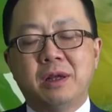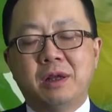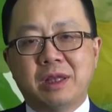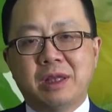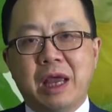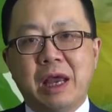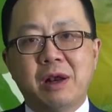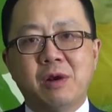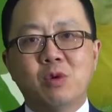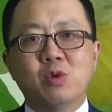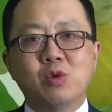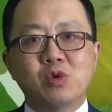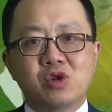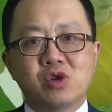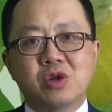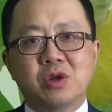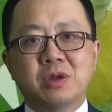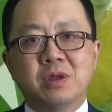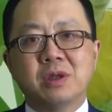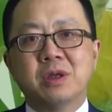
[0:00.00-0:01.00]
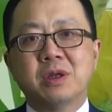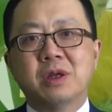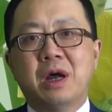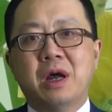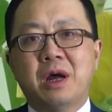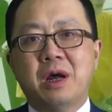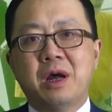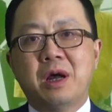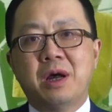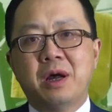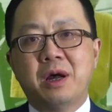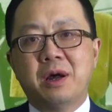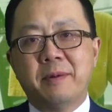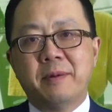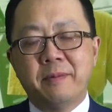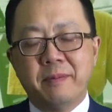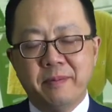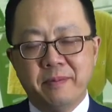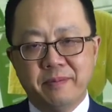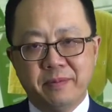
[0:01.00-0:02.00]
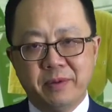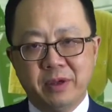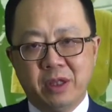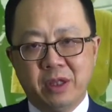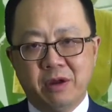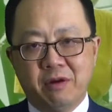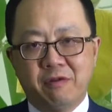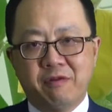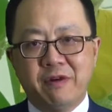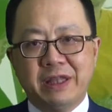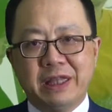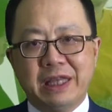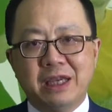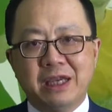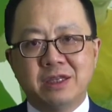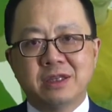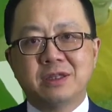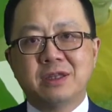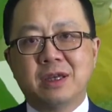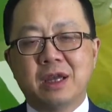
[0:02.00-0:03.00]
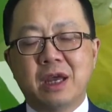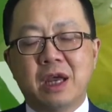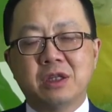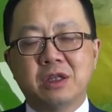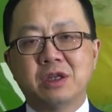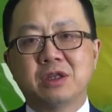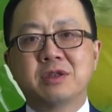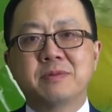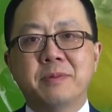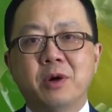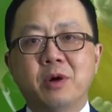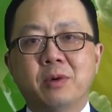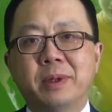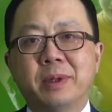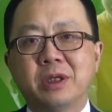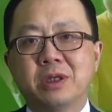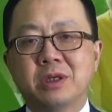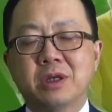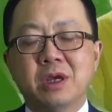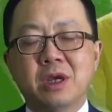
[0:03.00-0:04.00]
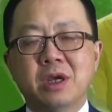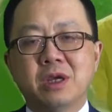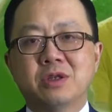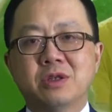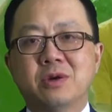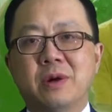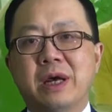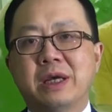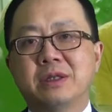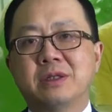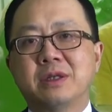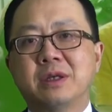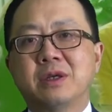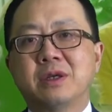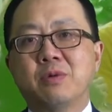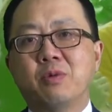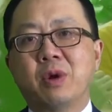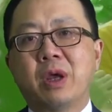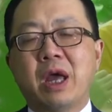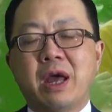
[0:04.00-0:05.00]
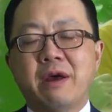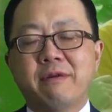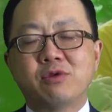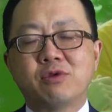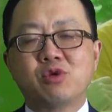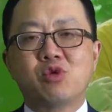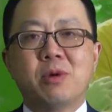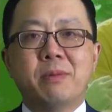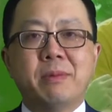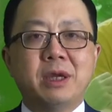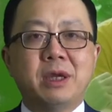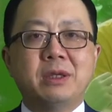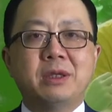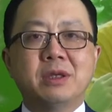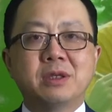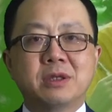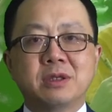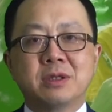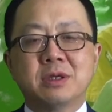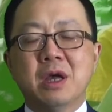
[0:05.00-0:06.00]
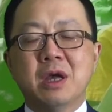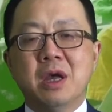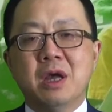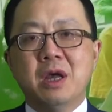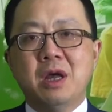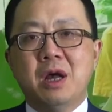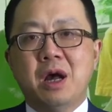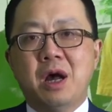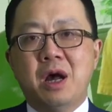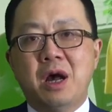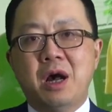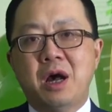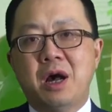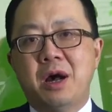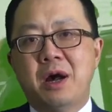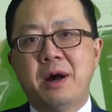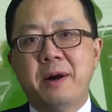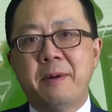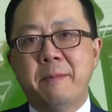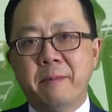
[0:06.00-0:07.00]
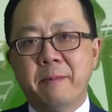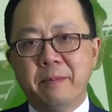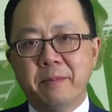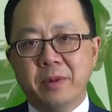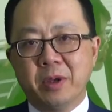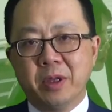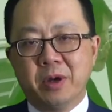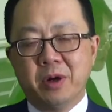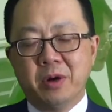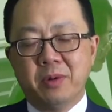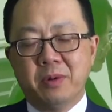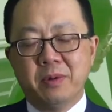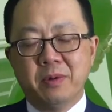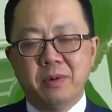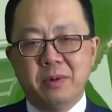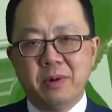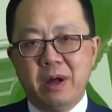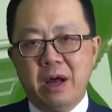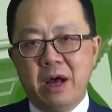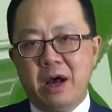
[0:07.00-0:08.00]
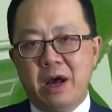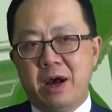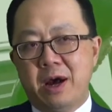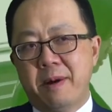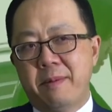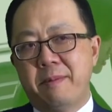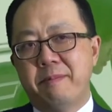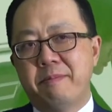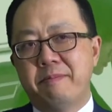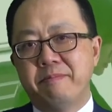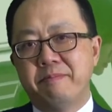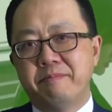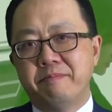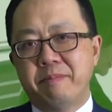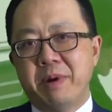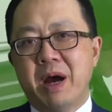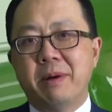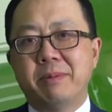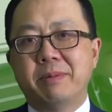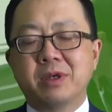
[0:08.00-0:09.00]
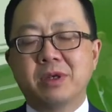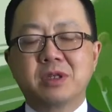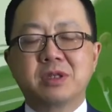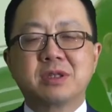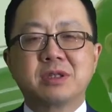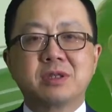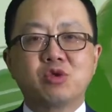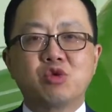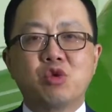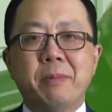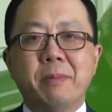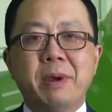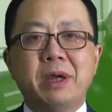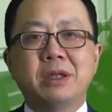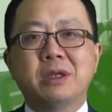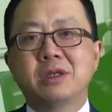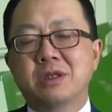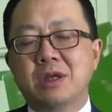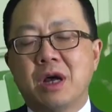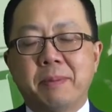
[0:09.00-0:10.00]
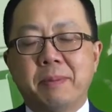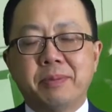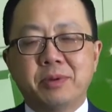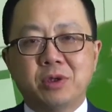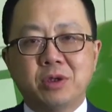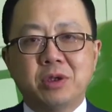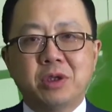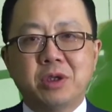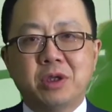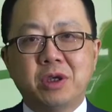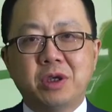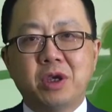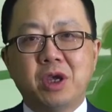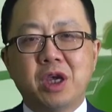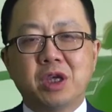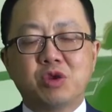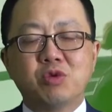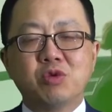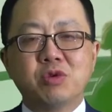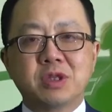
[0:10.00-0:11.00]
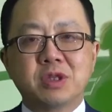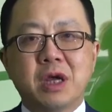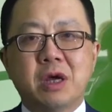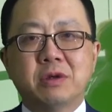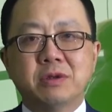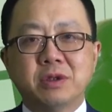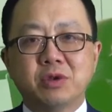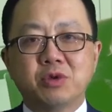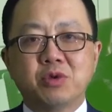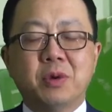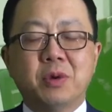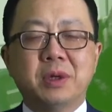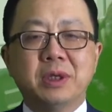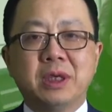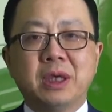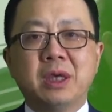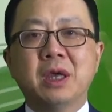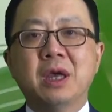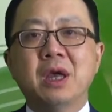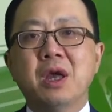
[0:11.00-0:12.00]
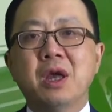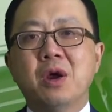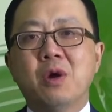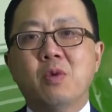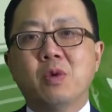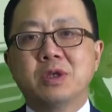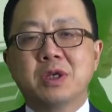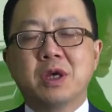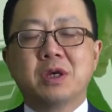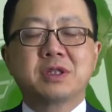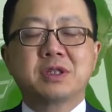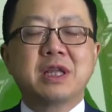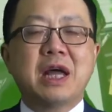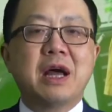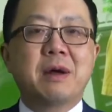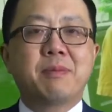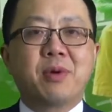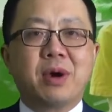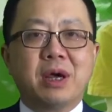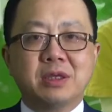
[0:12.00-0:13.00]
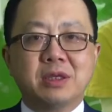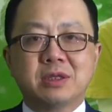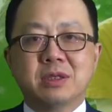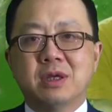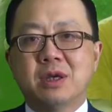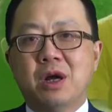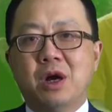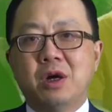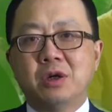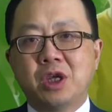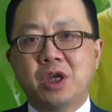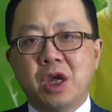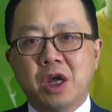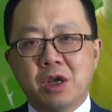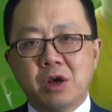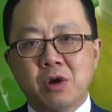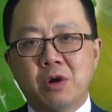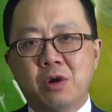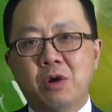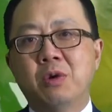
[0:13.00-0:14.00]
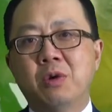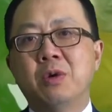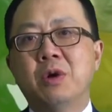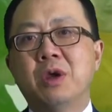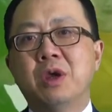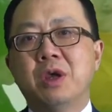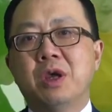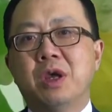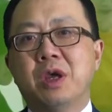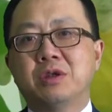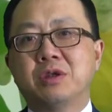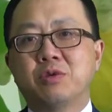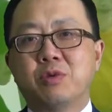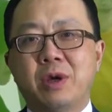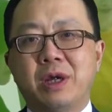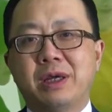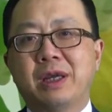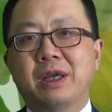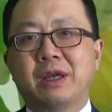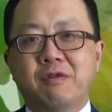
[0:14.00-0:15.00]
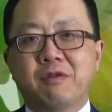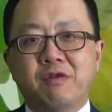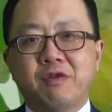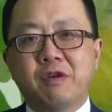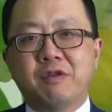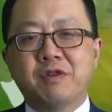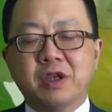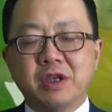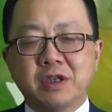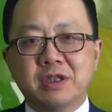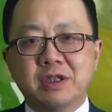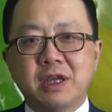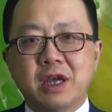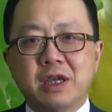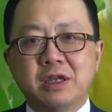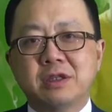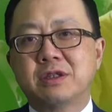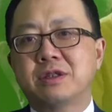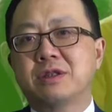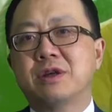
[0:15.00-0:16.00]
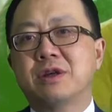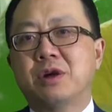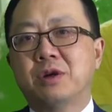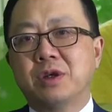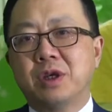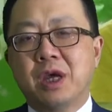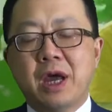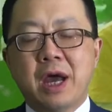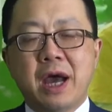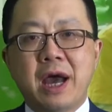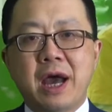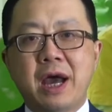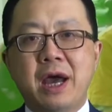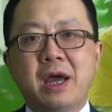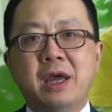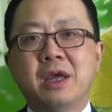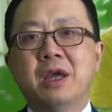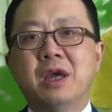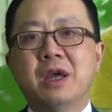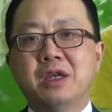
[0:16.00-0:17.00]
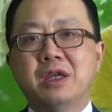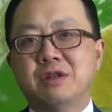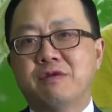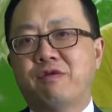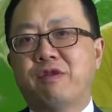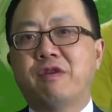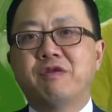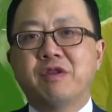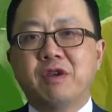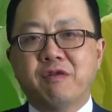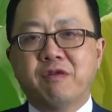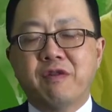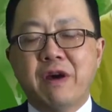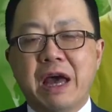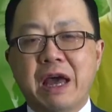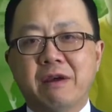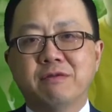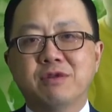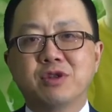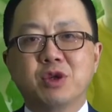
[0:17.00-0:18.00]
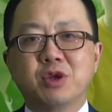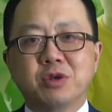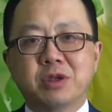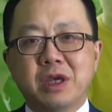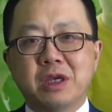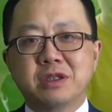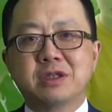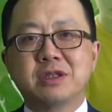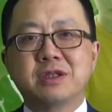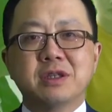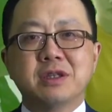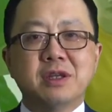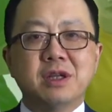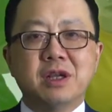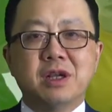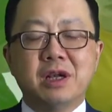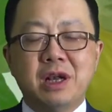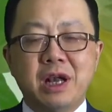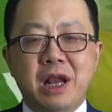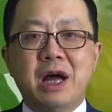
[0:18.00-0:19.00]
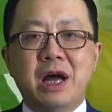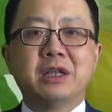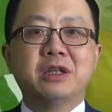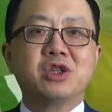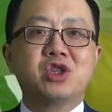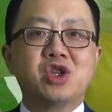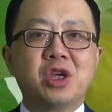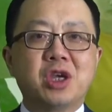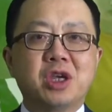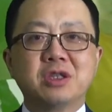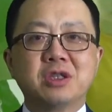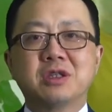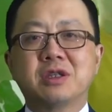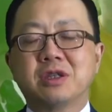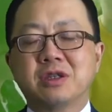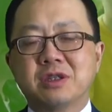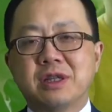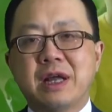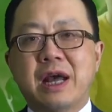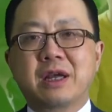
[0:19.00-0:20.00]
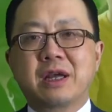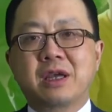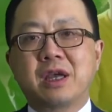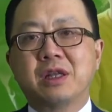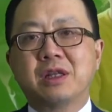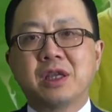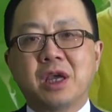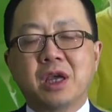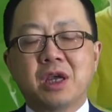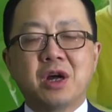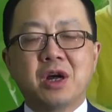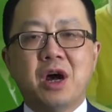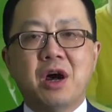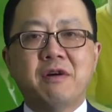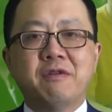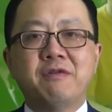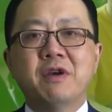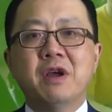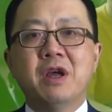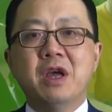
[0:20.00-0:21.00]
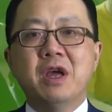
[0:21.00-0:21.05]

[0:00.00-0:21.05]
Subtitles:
dilution, financing at this moment. So I think we have tremendous, probably tremendous opportunity in 2020. With our stock price. Our year low is around like 15 cents, our year high is 55. So there's a lot of chance the stock can take off